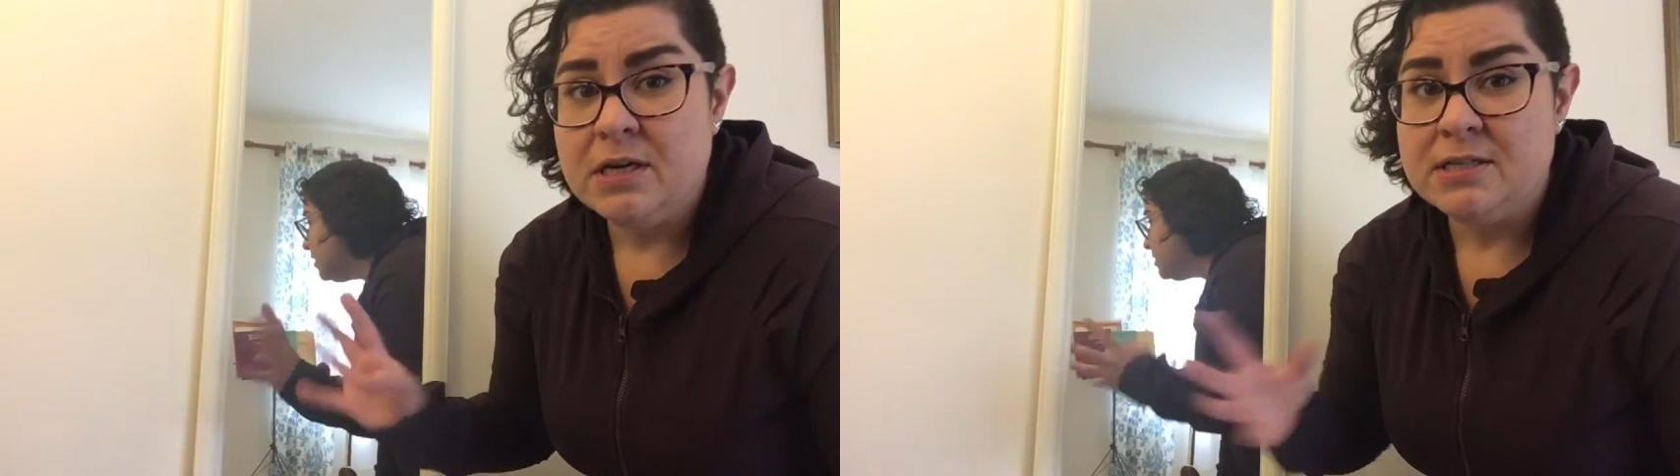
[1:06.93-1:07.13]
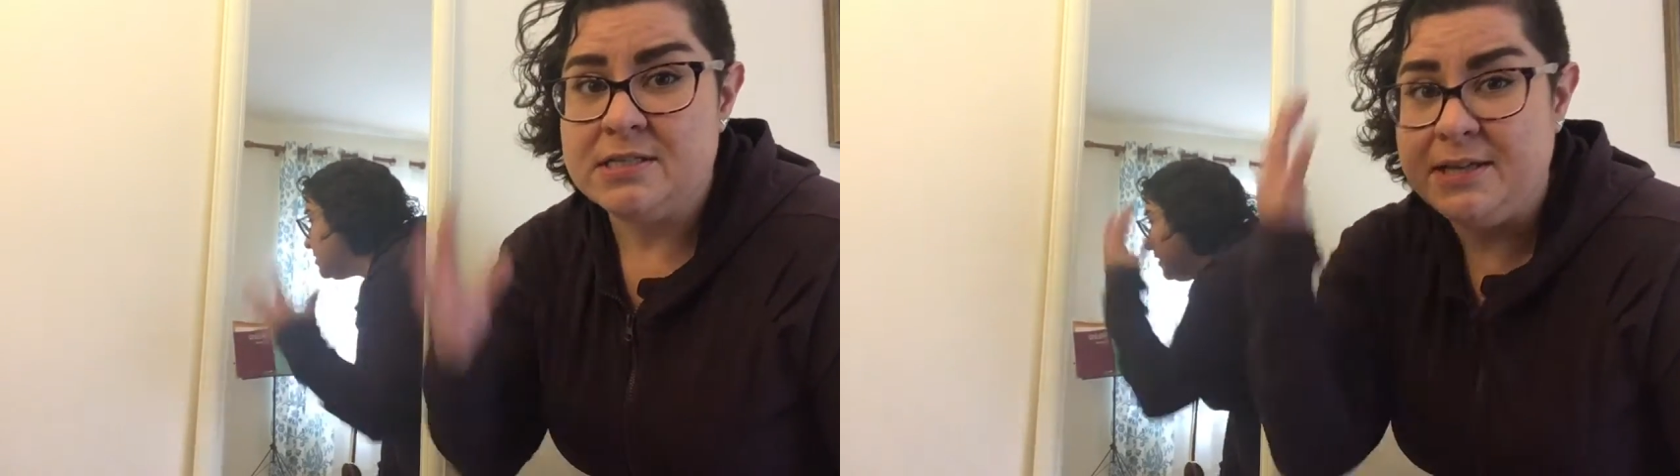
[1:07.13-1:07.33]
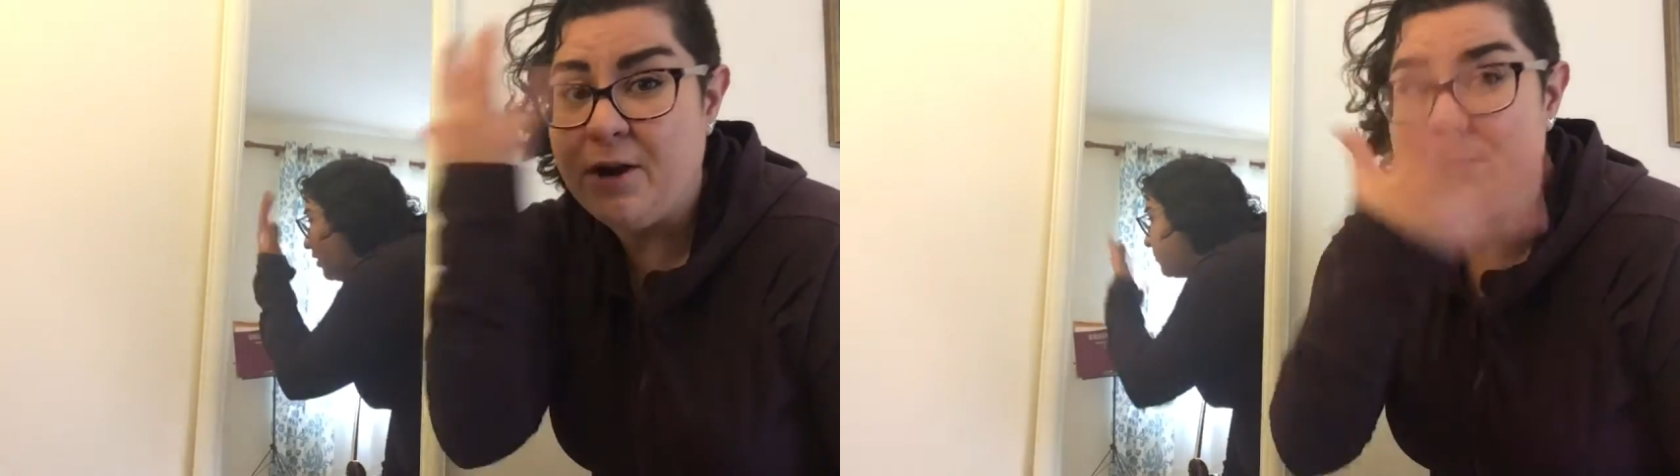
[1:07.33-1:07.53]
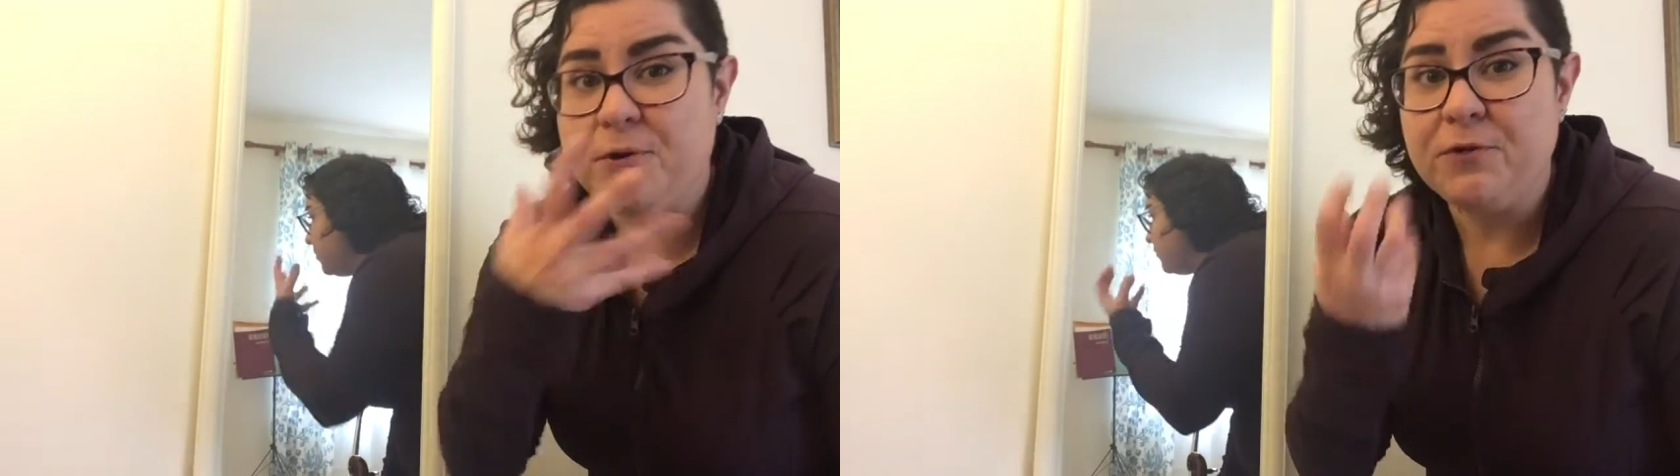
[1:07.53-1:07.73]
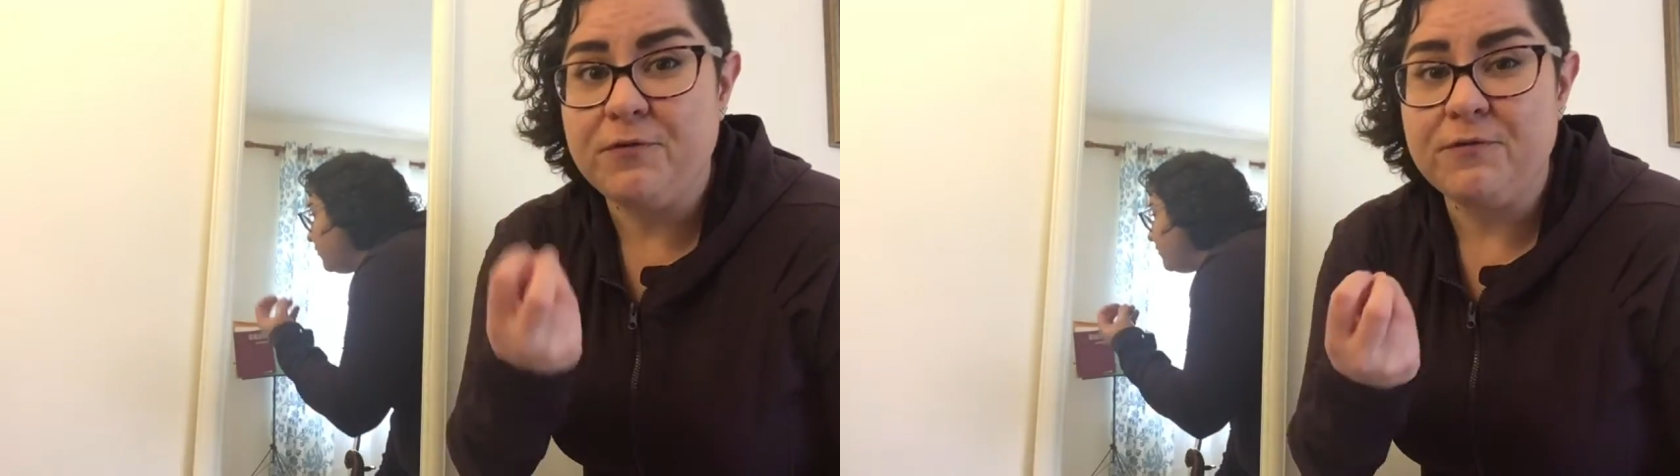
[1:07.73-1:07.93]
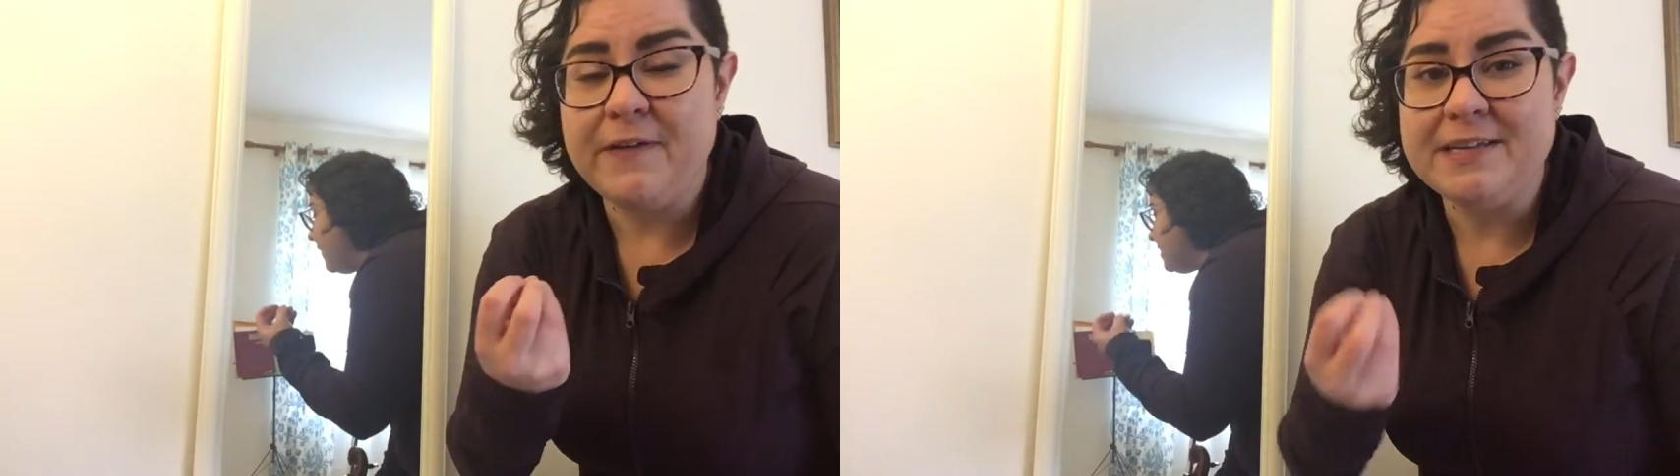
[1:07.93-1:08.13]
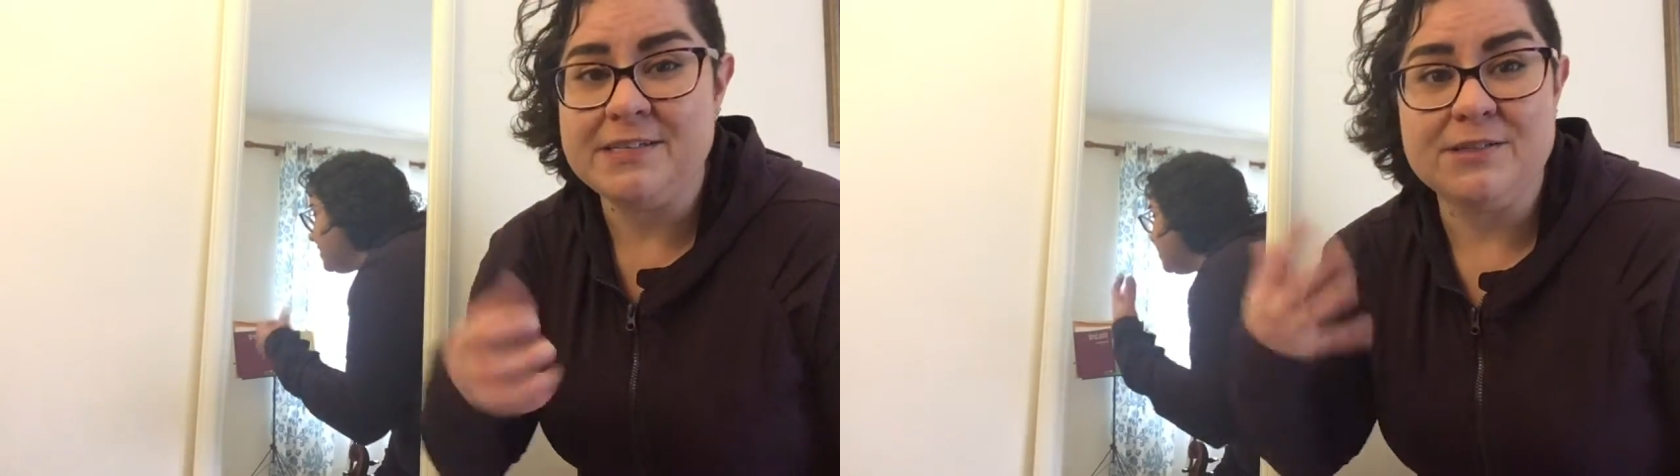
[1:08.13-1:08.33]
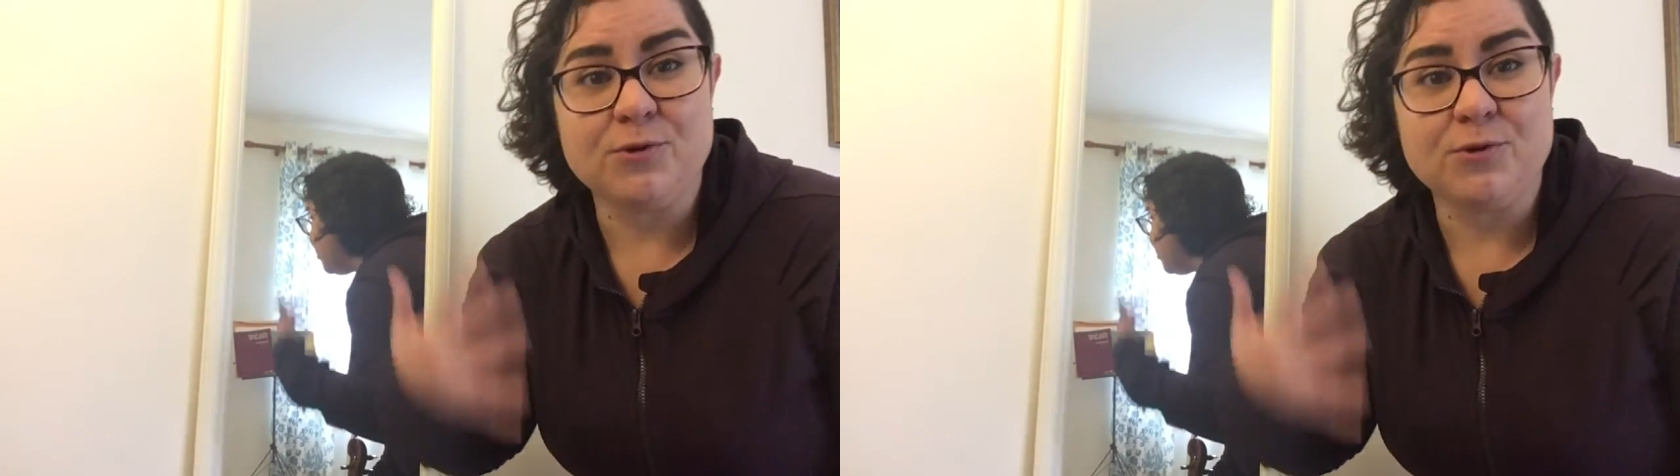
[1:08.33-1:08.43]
to see our beautiful faces